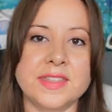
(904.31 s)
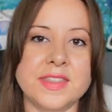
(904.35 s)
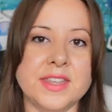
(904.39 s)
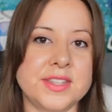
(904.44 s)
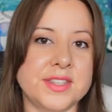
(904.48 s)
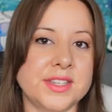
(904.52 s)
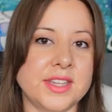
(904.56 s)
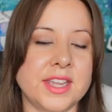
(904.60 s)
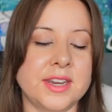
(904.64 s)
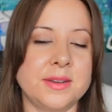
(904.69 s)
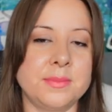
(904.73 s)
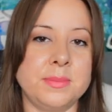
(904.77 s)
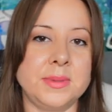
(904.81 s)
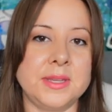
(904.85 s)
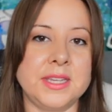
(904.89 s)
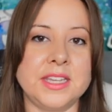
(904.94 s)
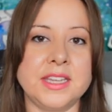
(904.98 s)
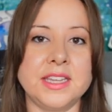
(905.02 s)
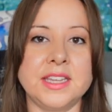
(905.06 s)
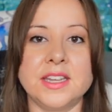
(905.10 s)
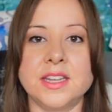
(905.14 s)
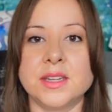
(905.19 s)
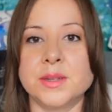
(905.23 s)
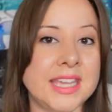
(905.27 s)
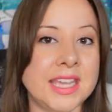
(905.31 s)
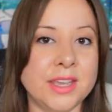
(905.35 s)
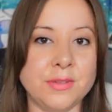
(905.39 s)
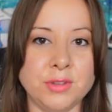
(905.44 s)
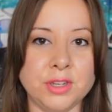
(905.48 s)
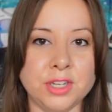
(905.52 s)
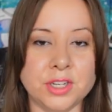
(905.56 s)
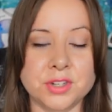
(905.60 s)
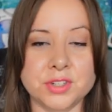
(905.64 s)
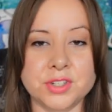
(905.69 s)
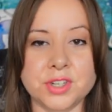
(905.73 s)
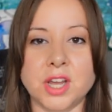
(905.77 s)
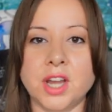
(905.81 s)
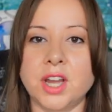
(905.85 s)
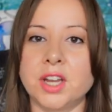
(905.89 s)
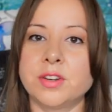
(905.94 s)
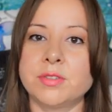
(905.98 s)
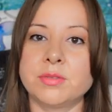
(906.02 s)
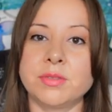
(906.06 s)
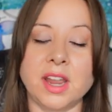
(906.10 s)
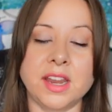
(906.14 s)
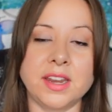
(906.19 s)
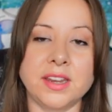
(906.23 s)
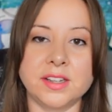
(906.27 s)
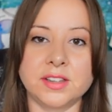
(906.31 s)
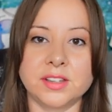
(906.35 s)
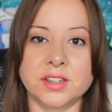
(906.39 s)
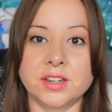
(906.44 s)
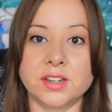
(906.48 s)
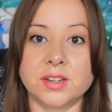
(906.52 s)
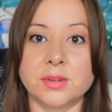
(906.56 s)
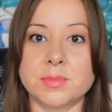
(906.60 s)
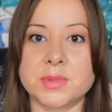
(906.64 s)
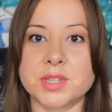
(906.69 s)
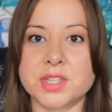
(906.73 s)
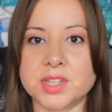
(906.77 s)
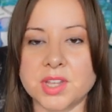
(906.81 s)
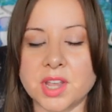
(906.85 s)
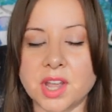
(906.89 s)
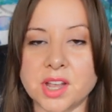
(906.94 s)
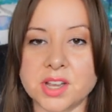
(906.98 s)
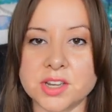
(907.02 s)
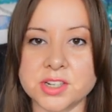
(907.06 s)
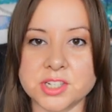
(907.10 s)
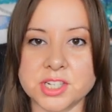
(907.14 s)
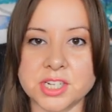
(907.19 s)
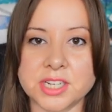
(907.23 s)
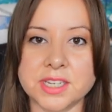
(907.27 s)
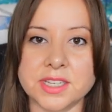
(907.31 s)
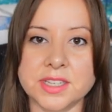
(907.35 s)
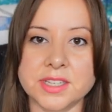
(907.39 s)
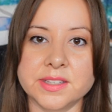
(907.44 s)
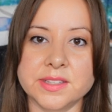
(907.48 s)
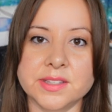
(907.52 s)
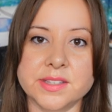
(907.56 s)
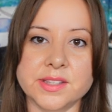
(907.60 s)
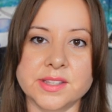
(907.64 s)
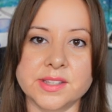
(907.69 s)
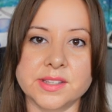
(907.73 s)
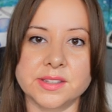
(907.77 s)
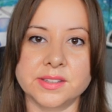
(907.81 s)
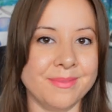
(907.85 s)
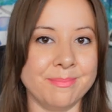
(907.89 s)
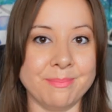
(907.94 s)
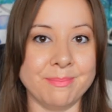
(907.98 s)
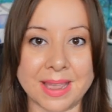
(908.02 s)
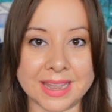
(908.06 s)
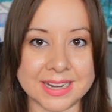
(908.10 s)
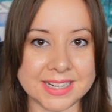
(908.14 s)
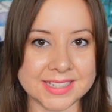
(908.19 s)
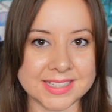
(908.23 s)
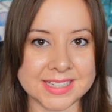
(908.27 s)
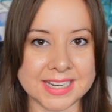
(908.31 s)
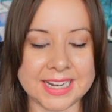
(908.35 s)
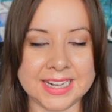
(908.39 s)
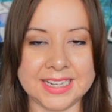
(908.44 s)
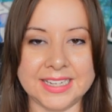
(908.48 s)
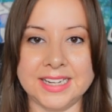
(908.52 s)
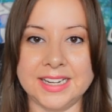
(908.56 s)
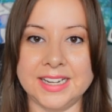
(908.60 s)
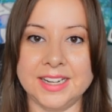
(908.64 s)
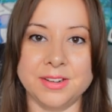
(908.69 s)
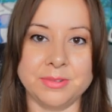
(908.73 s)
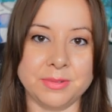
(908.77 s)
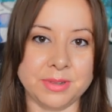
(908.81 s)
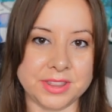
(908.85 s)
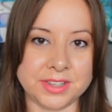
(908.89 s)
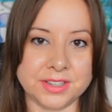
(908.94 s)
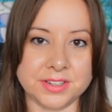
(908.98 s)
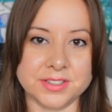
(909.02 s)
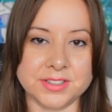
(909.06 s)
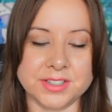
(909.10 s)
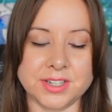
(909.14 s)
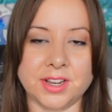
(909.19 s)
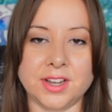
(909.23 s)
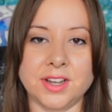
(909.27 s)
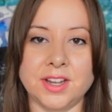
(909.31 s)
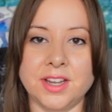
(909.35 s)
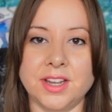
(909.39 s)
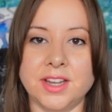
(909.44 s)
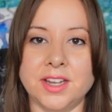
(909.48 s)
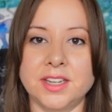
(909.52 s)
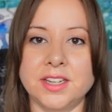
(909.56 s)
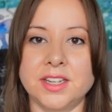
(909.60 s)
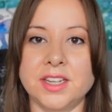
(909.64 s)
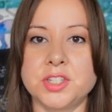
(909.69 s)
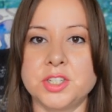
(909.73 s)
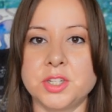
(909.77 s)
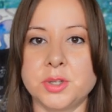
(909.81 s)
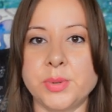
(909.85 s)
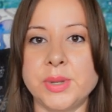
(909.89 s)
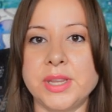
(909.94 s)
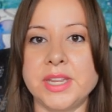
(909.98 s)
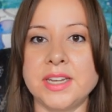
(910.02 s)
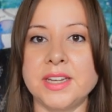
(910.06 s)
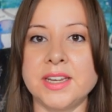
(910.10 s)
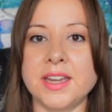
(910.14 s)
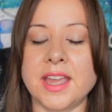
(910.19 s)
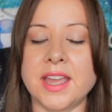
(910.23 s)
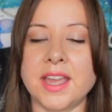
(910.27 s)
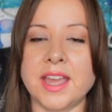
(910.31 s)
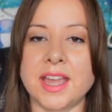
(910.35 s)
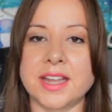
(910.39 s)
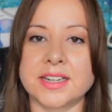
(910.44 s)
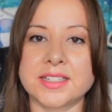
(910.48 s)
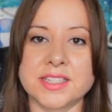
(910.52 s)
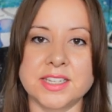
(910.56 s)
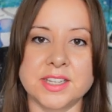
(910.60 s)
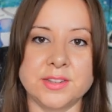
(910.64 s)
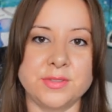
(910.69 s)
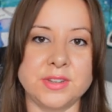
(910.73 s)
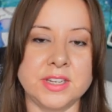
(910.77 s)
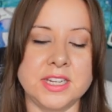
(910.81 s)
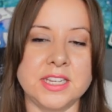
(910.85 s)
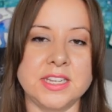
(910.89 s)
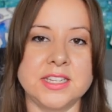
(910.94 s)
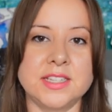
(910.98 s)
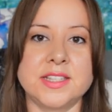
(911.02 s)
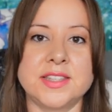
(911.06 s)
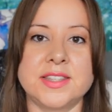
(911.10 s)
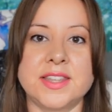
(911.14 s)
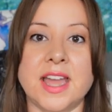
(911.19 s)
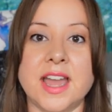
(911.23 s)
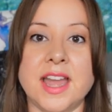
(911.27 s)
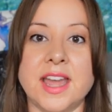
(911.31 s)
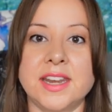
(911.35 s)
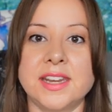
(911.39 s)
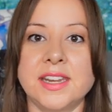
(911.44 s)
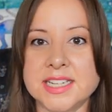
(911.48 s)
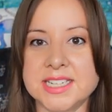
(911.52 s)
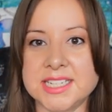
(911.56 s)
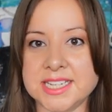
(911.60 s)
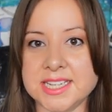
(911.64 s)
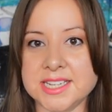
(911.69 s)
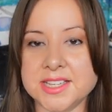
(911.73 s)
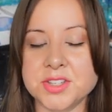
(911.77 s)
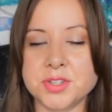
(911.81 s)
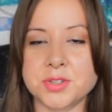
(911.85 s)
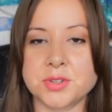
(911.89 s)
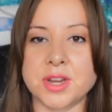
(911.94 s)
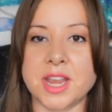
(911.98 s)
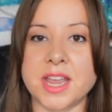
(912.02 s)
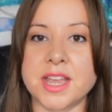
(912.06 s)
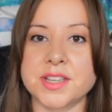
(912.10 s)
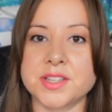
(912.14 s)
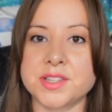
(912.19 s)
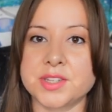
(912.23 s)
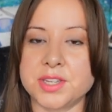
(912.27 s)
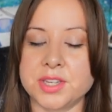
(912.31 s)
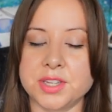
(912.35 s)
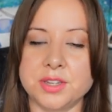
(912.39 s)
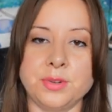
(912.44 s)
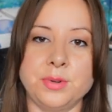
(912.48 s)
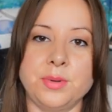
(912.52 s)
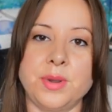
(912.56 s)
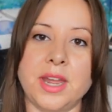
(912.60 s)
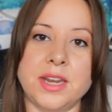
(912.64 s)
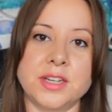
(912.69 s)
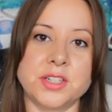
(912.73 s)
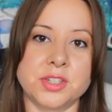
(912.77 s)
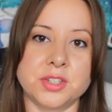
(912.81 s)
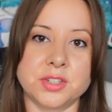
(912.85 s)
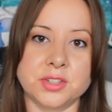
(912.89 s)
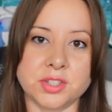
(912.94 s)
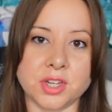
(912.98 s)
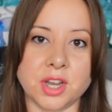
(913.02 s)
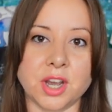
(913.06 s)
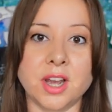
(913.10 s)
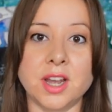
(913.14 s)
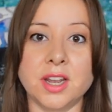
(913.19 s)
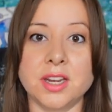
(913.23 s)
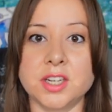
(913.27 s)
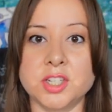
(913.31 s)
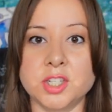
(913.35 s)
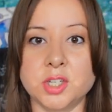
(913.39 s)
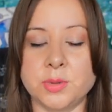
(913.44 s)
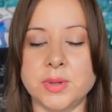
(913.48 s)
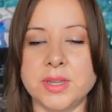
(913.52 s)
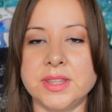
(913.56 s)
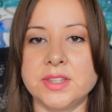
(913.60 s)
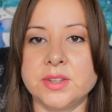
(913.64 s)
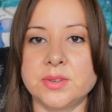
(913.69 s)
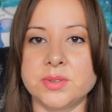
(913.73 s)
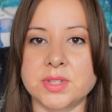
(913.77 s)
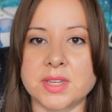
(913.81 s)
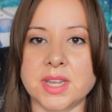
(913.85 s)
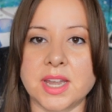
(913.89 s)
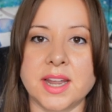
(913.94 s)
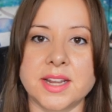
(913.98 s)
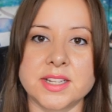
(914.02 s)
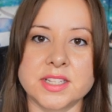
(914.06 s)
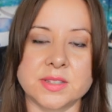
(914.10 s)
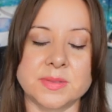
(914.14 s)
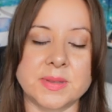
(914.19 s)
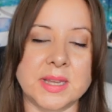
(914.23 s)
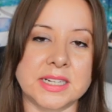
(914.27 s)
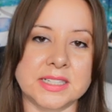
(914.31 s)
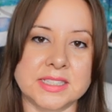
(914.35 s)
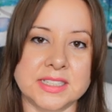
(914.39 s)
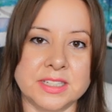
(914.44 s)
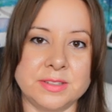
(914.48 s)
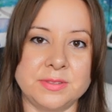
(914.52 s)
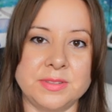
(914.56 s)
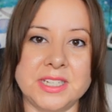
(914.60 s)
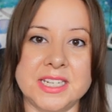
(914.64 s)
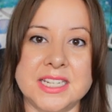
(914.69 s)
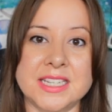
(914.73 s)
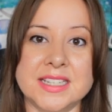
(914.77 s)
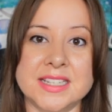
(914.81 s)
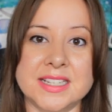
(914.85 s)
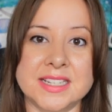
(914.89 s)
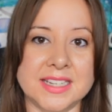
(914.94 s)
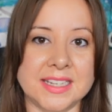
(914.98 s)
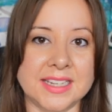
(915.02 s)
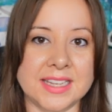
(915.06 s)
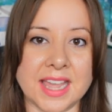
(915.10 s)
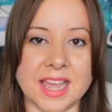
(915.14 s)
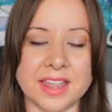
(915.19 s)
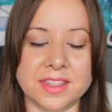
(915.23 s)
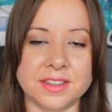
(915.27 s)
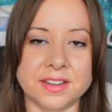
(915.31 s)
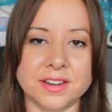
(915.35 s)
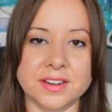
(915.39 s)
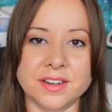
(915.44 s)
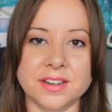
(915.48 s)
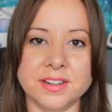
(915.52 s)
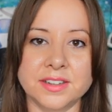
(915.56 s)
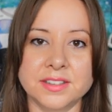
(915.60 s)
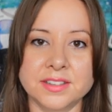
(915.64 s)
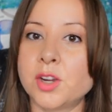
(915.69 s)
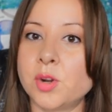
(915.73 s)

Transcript: This can be giving your dog regular massages, meditating with your dog, doing activities that de-stress you and your dog, doing those kinds of activities together,